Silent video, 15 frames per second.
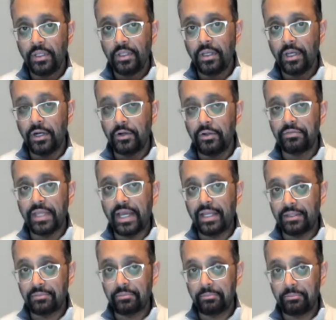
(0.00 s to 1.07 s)
I don't know if that
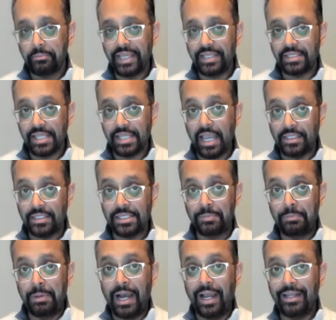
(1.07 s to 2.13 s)
made sense.
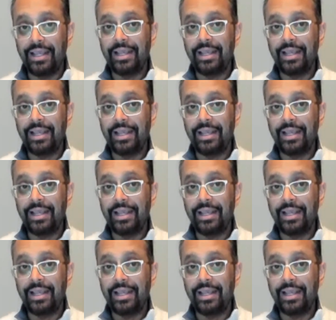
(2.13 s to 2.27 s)
But